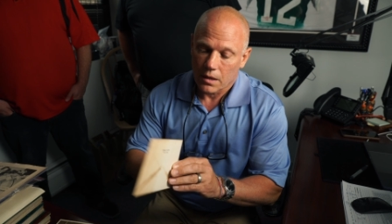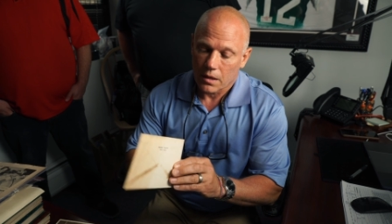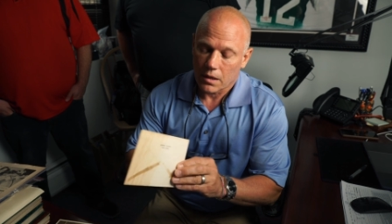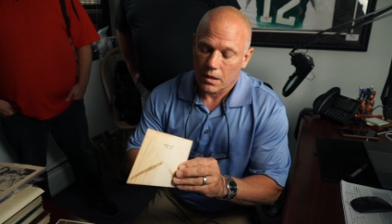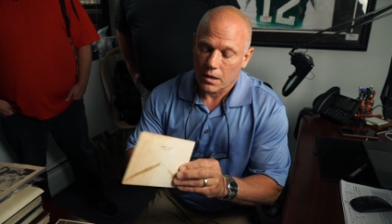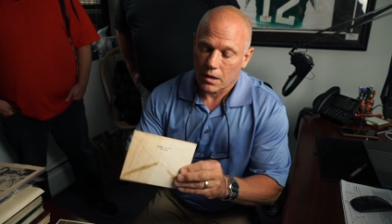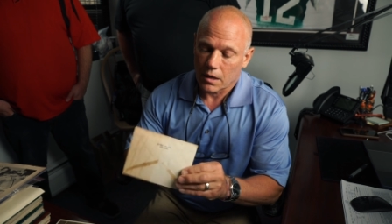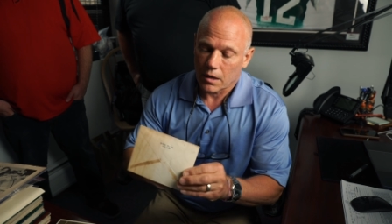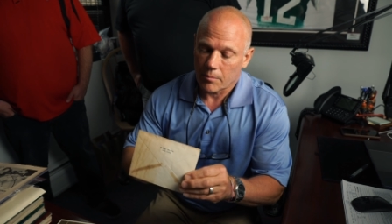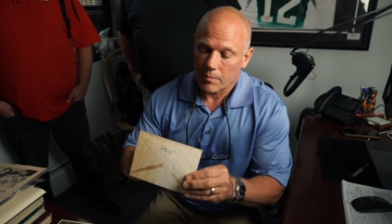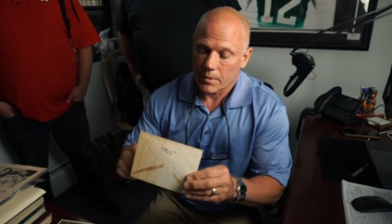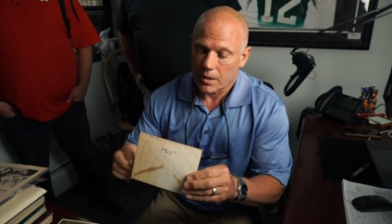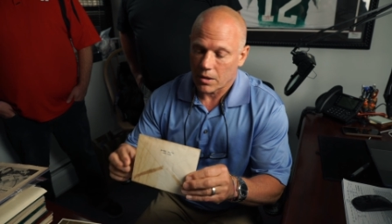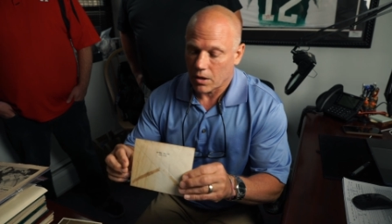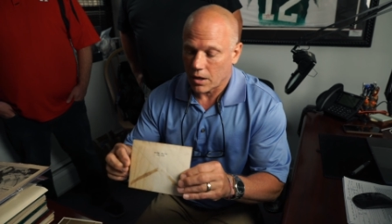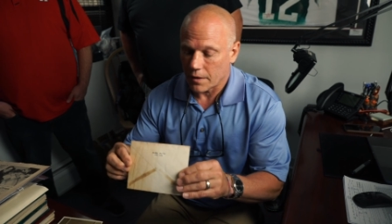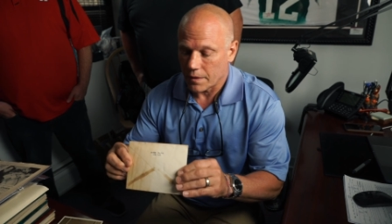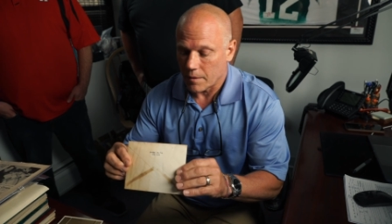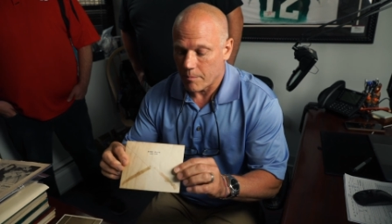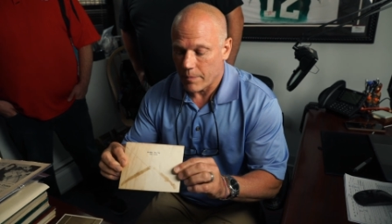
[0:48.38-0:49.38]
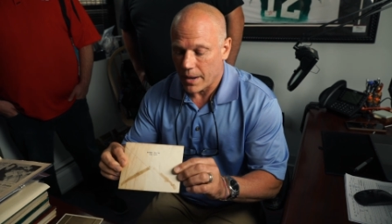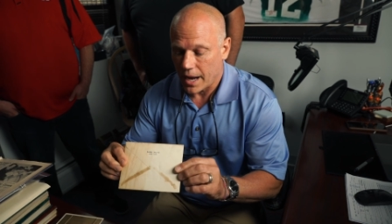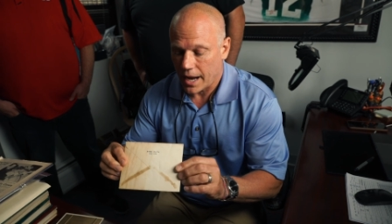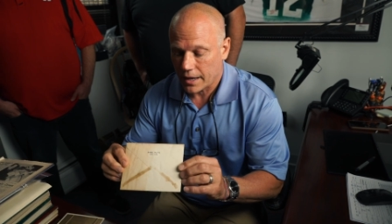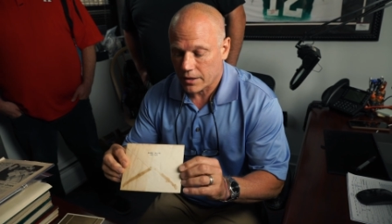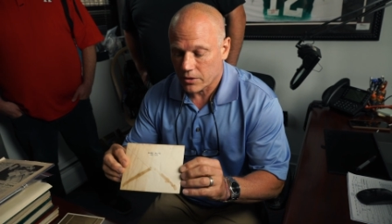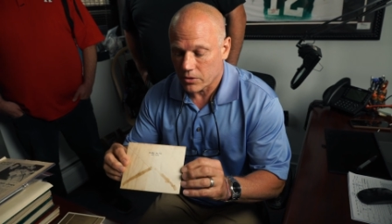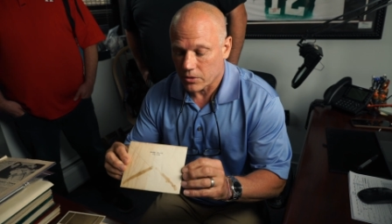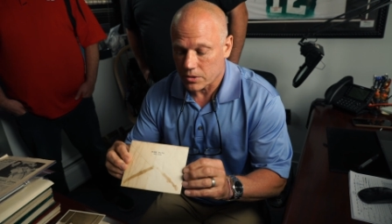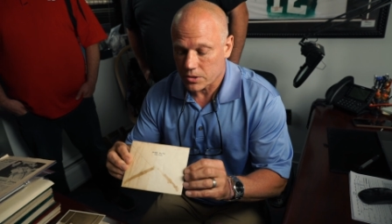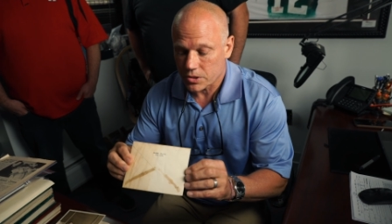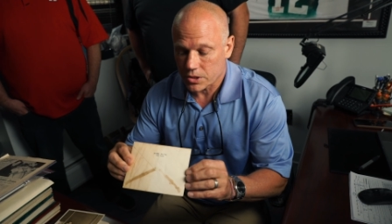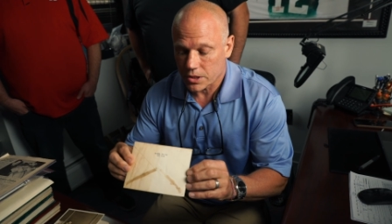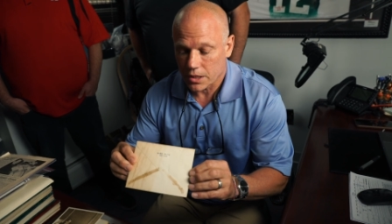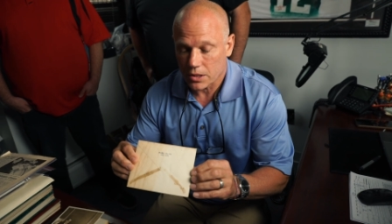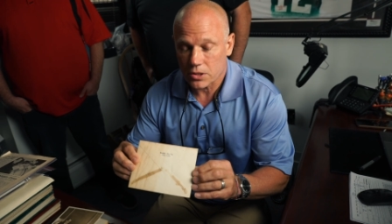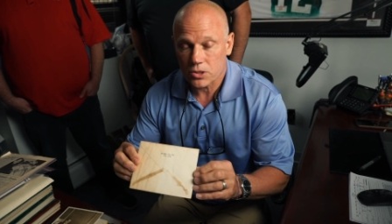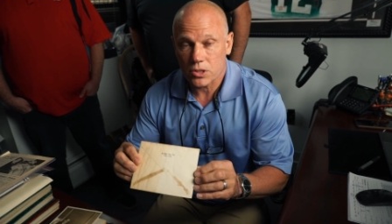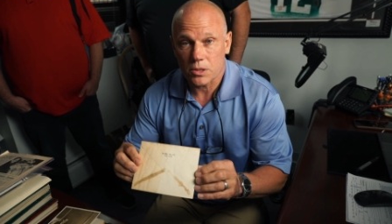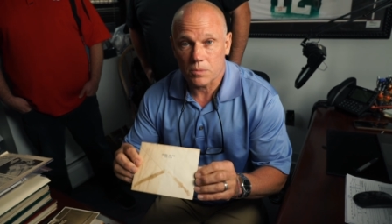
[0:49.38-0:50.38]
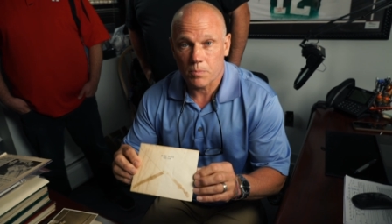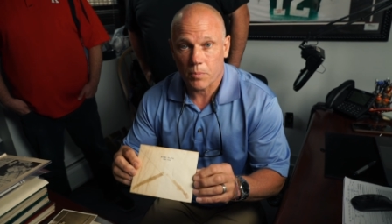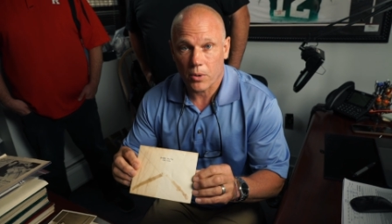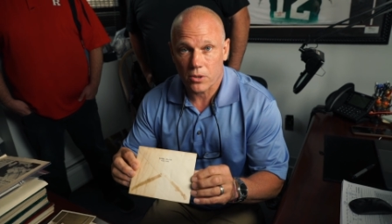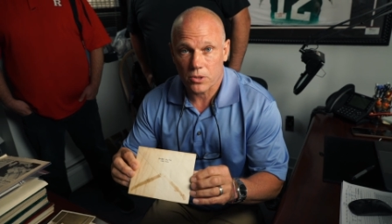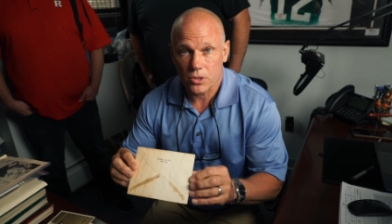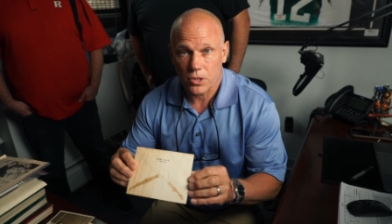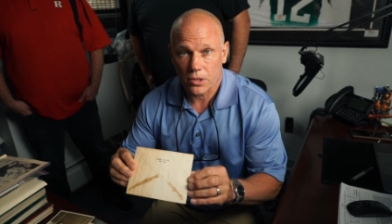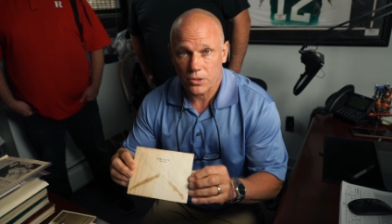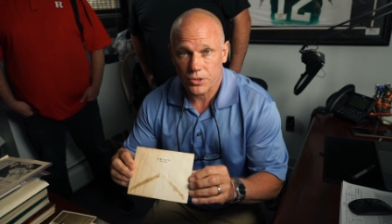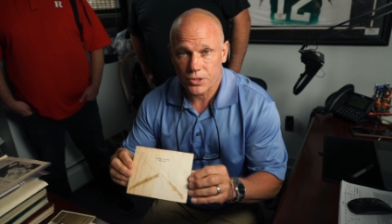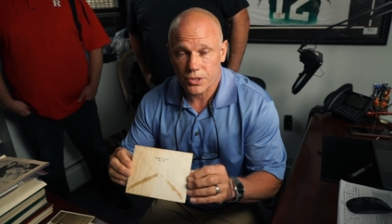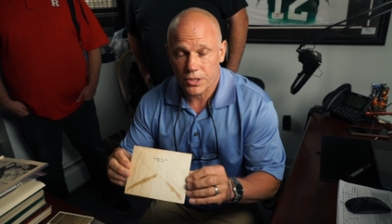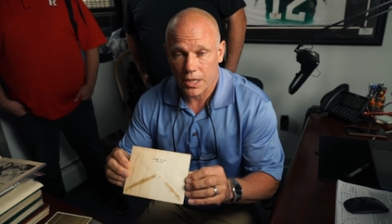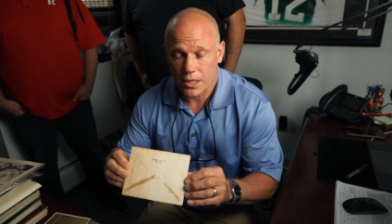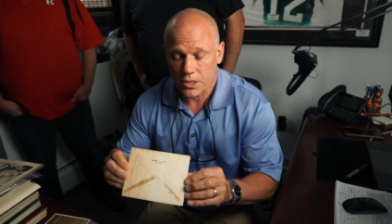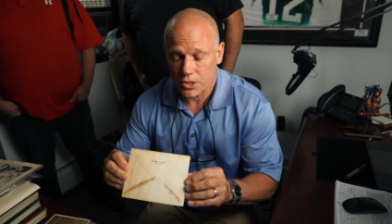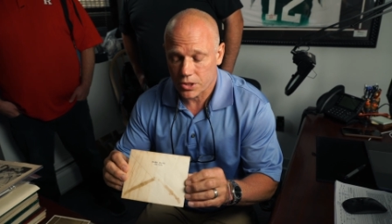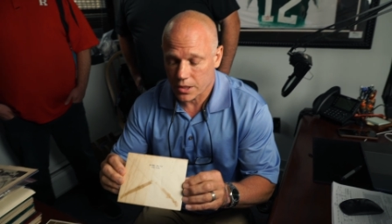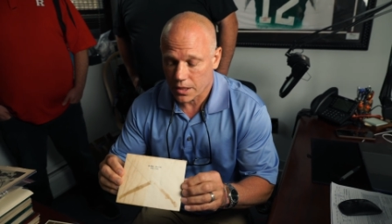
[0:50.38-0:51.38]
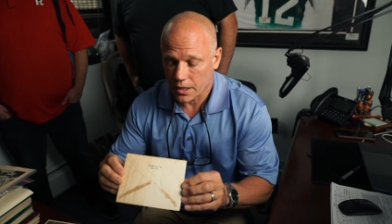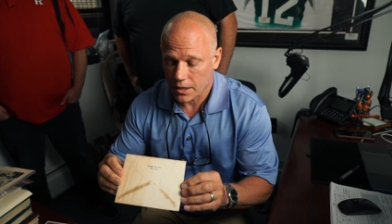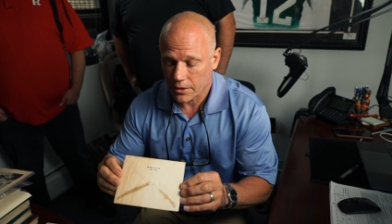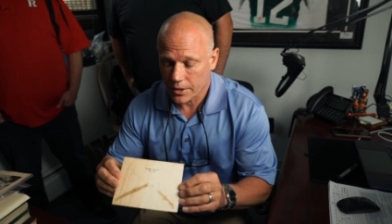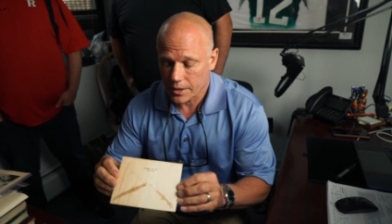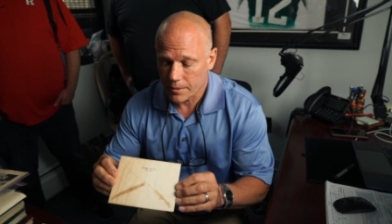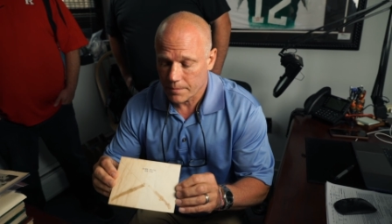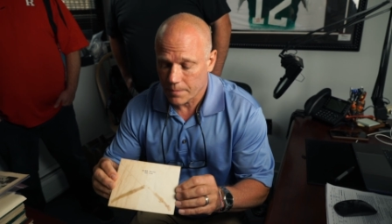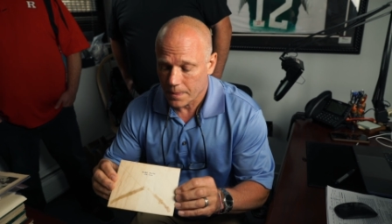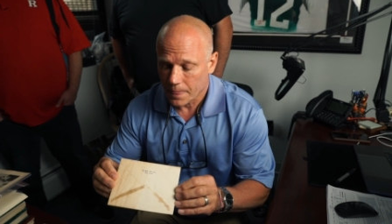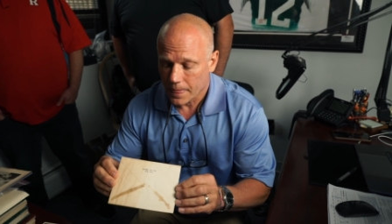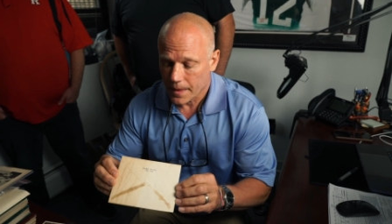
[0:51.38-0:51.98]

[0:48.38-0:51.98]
On the back, you can see it's his personal stationery.